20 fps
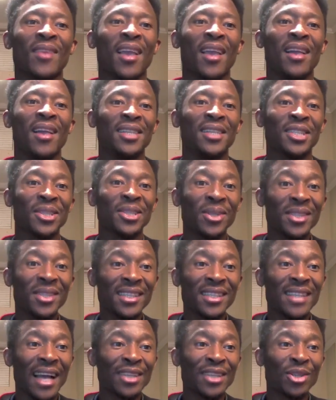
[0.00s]
So
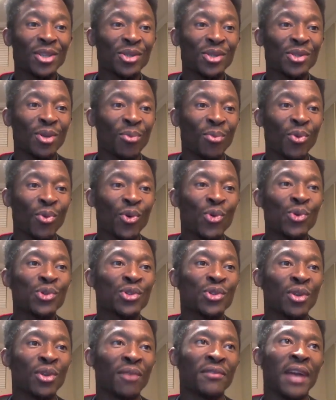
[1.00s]
these are just some cool
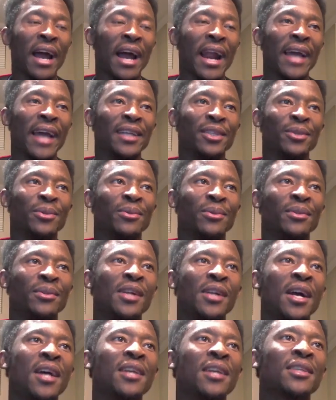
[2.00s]
stuff that I do.
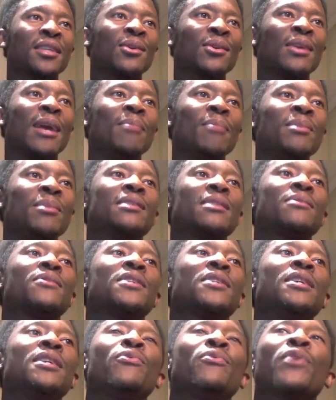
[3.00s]
So let me
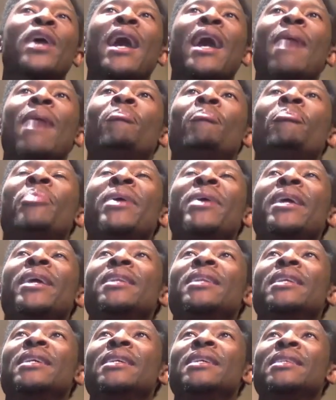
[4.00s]
see if we can ping
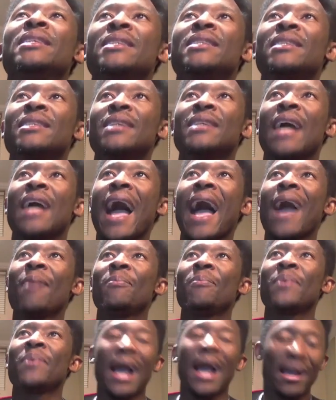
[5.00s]
this
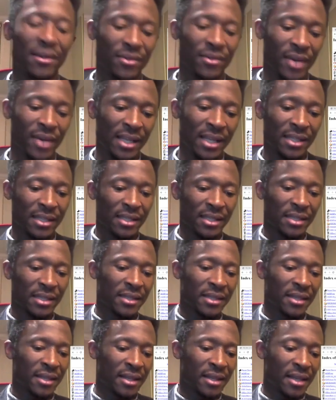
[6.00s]
IP address
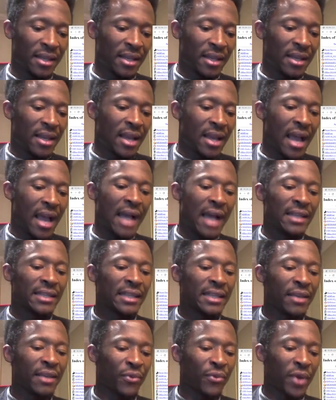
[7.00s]
and see
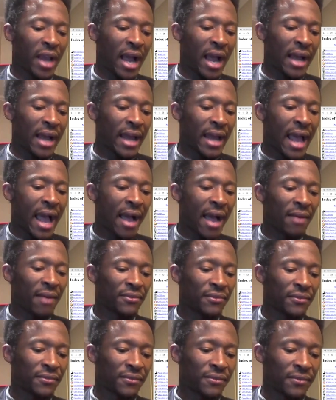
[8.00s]
if we can have
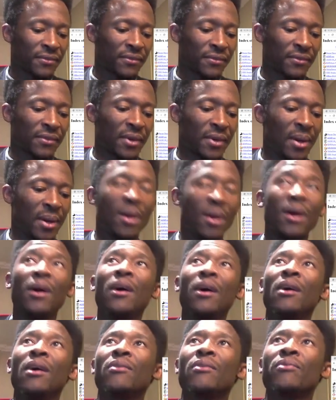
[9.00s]

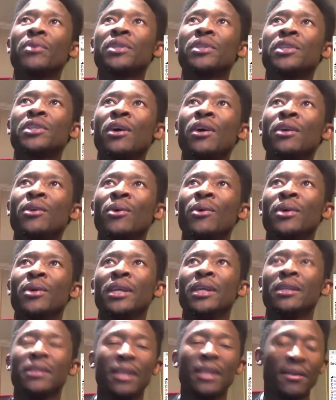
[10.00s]
a return on
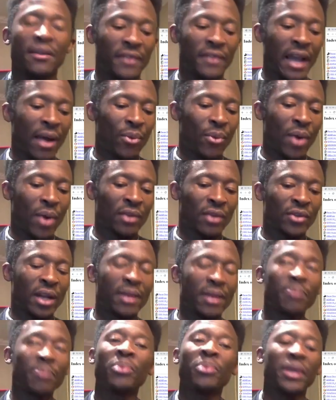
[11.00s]
it, if that will actually
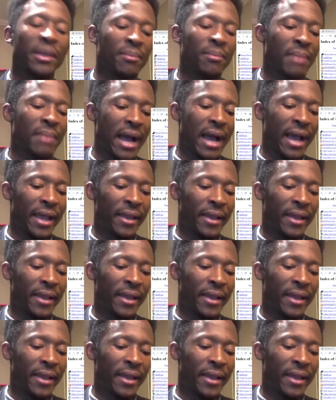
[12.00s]
ping my